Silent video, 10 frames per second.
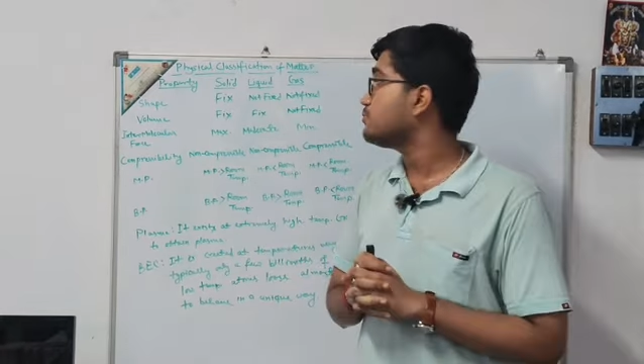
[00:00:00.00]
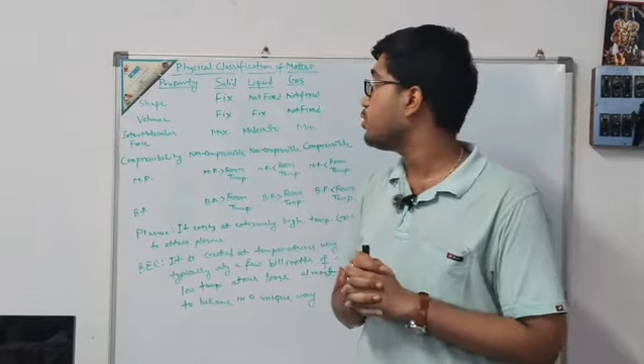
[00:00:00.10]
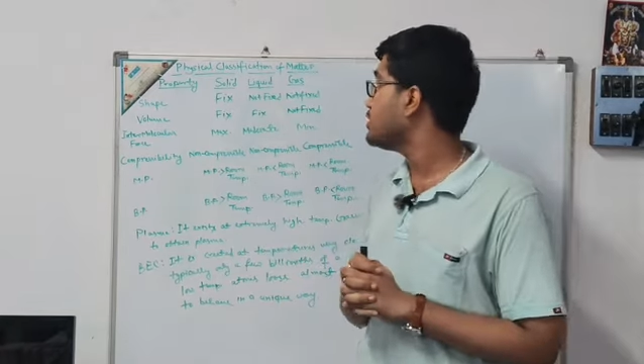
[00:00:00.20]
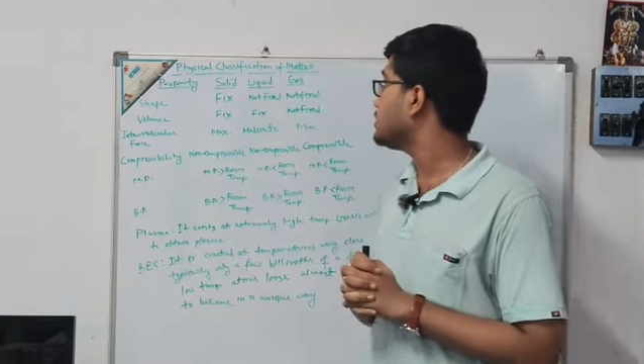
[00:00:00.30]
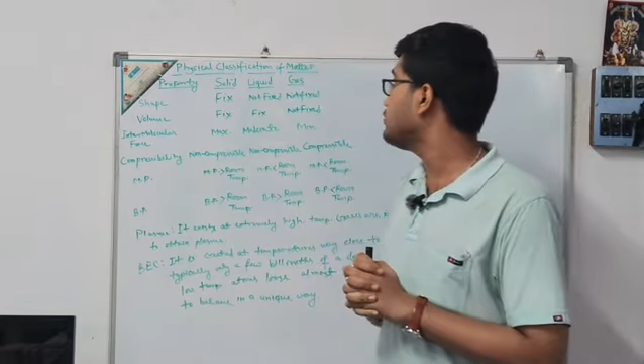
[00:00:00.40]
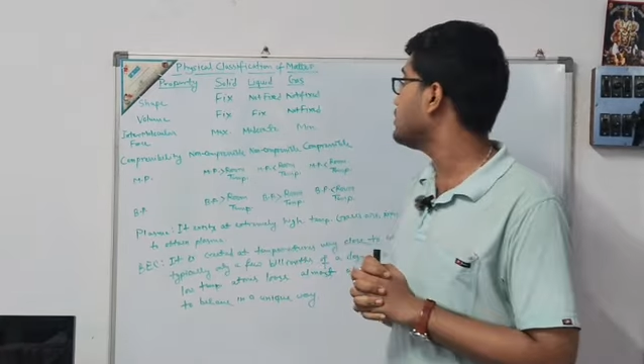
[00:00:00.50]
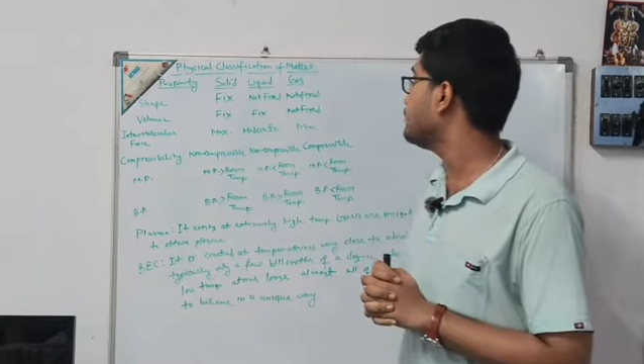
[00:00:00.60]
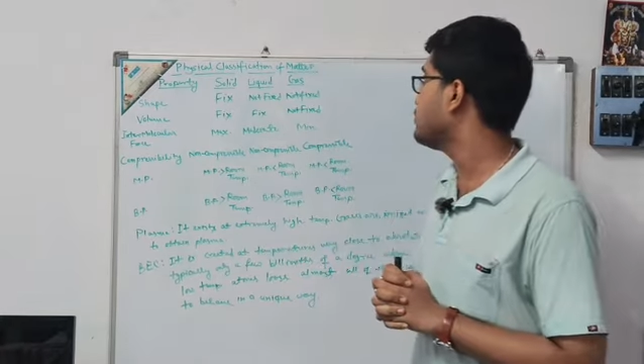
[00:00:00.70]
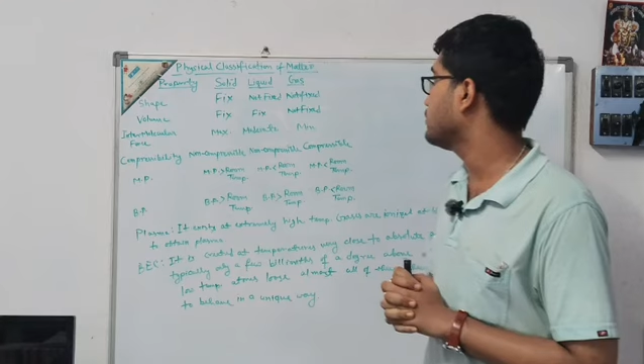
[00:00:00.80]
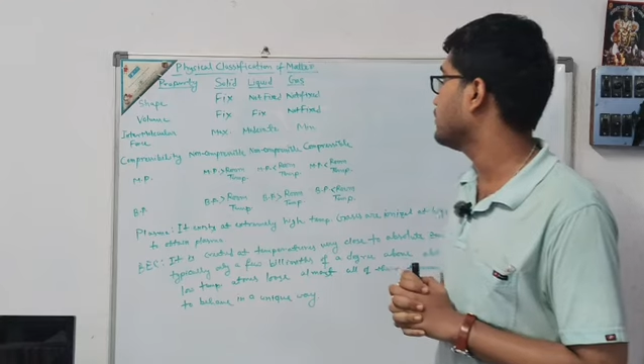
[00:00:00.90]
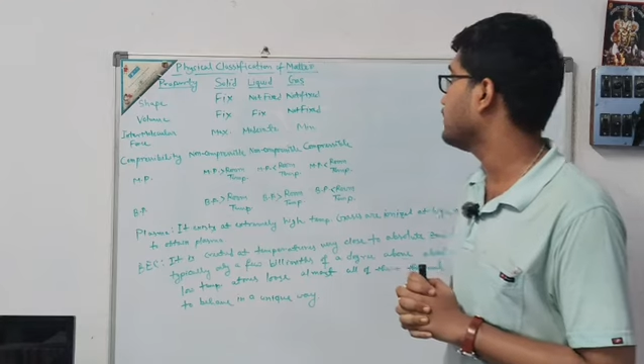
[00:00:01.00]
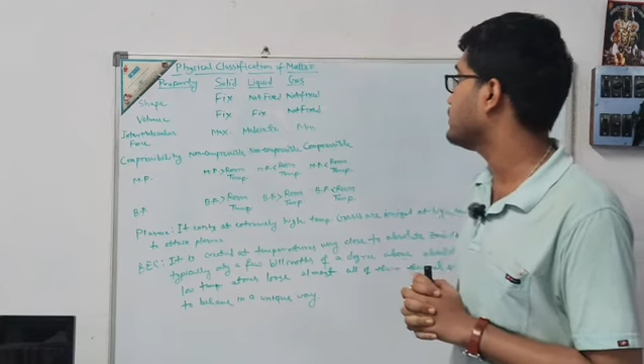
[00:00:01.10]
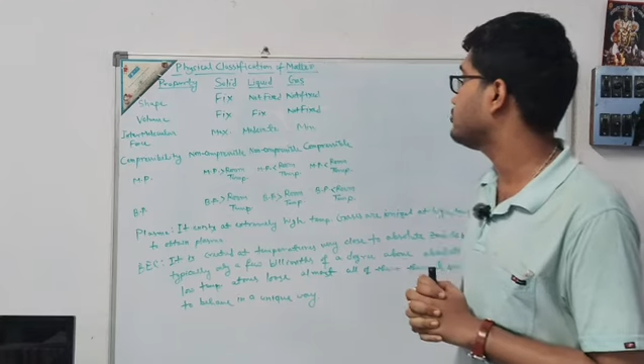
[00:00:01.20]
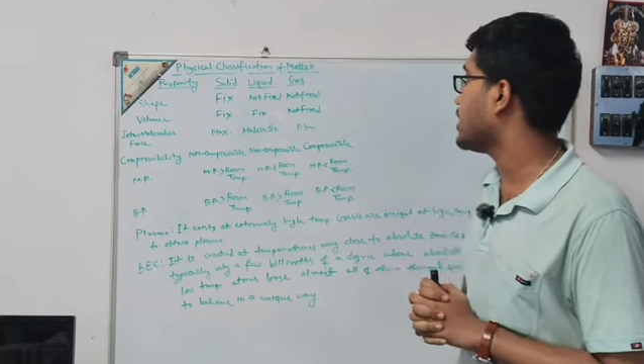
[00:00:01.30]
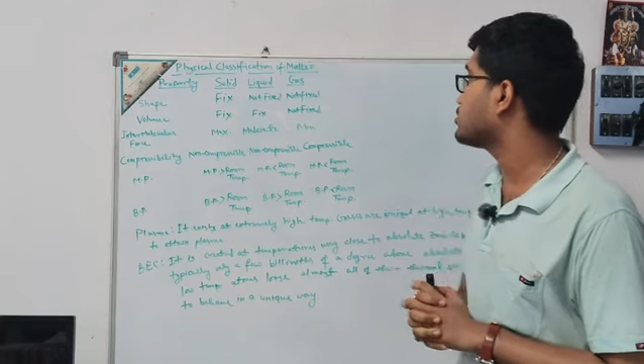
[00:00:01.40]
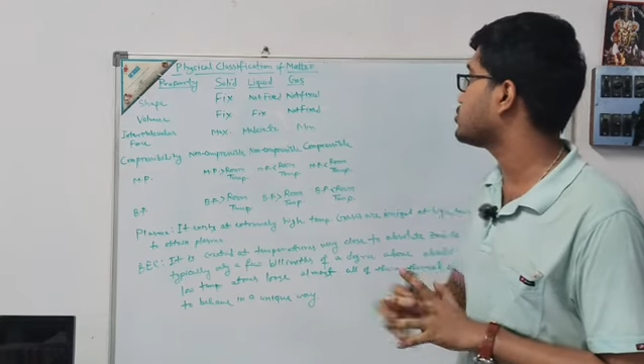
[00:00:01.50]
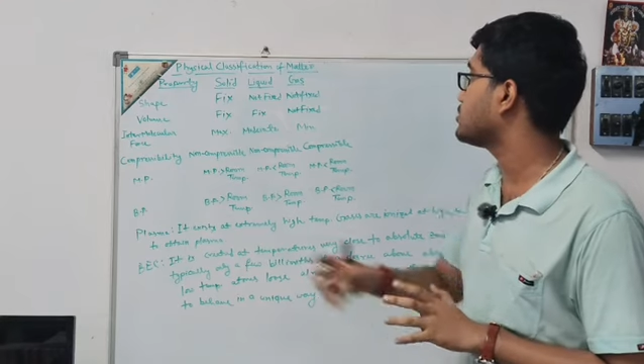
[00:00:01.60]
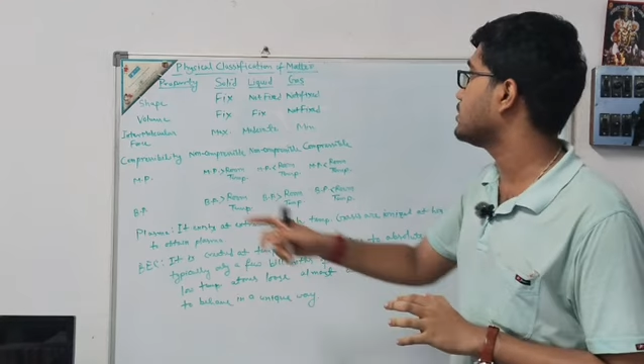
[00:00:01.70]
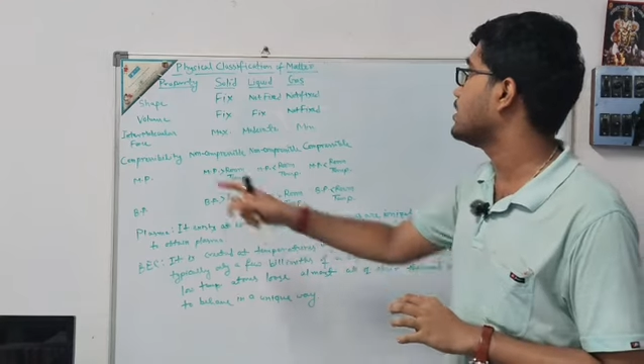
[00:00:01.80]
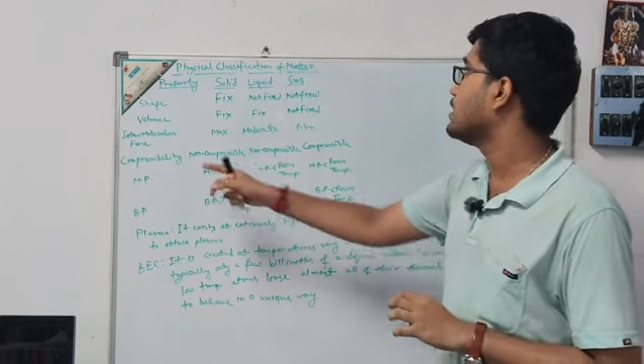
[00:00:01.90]
intermolecular forces of
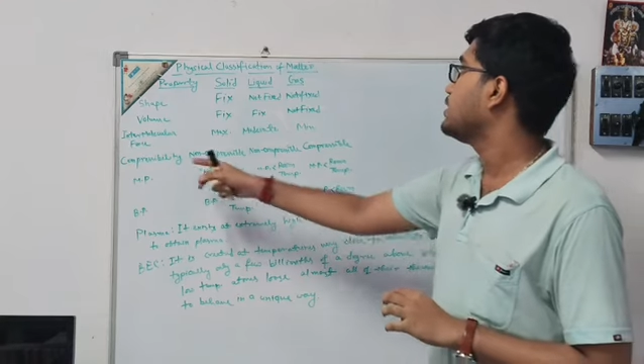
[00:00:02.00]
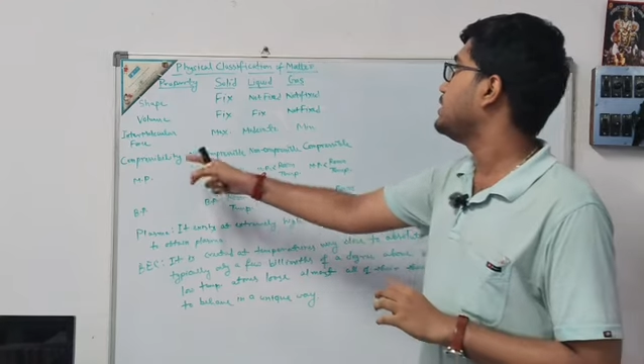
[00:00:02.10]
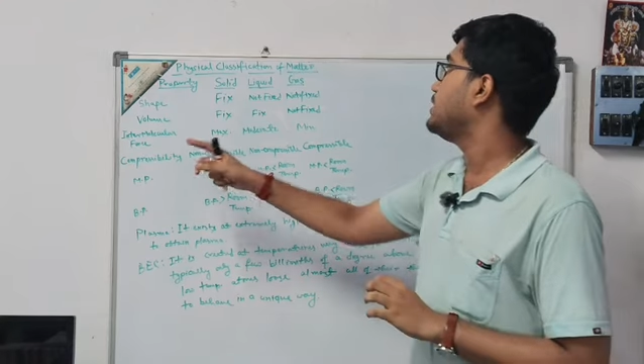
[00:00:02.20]
attraction.